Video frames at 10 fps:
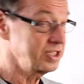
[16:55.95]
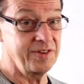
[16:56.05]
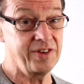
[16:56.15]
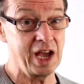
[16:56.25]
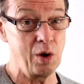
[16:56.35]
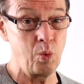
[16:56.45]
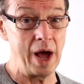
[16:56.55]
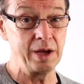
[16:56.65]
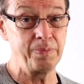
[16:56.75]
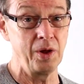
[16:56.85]
Because if you go
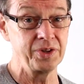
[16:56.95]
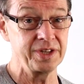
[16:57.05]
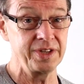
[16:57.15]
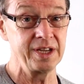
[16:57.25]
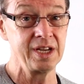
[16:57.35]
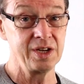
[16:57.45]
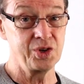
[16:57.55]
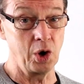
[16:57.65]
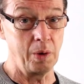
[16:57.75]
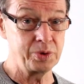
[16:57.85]
well up onto the
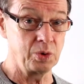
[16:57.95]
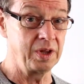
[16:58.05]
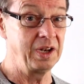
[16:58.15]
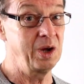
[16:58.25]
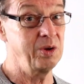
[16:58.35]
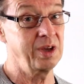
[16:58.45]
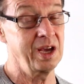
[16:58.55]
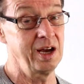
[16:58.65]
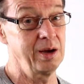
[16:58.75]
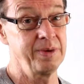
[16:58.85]
dropped or the low
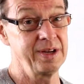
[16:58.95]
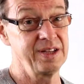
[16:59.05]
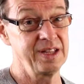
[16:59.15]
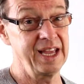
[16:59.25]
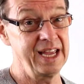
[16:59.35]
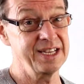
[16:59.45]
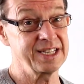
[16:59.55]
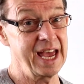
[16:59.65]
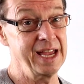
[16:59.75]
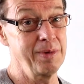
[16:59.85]
curb, it is
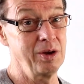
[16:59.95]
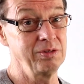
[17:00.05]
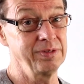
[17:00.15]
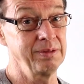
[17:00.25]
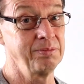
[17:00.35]
game over.